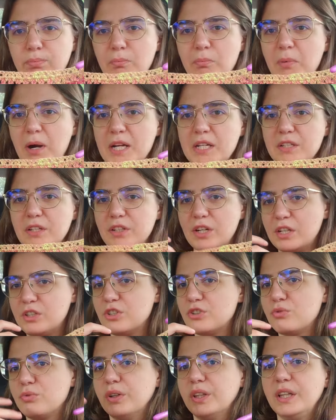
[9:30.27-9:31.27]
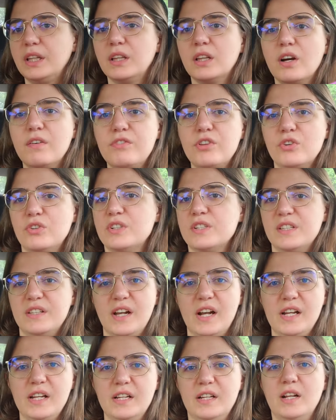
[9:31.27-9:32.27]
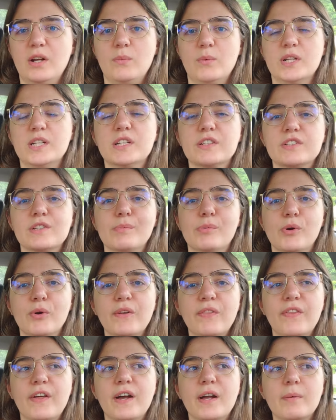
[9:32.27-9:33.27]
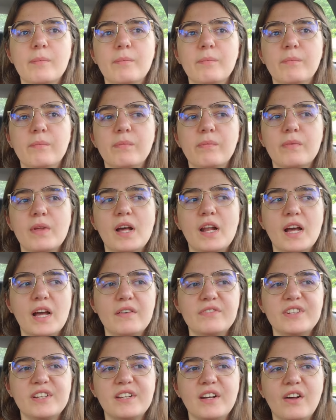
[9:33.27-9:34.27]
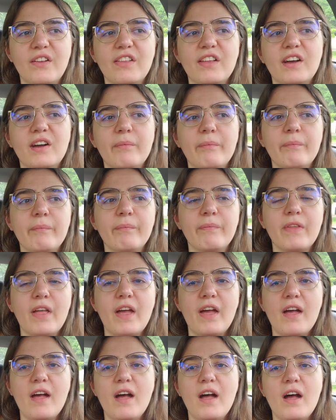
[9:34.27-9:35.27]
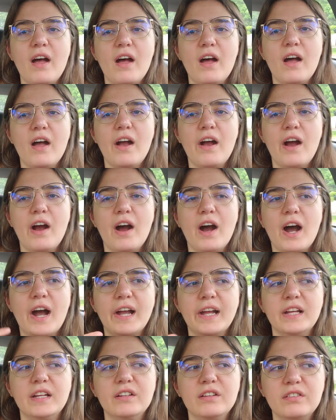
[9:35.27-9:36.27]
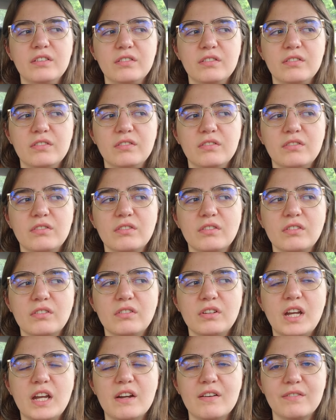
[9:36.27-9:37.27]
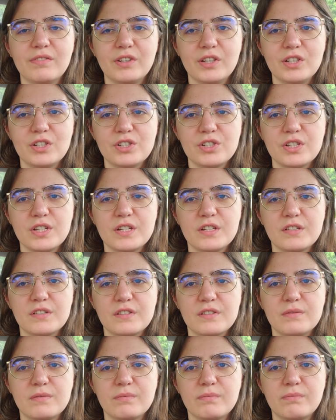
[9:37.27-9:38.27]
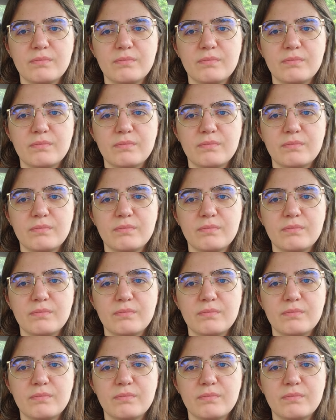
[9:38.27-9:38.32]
I just really love their design and I want to support them, and I have to tell them I can't finish this.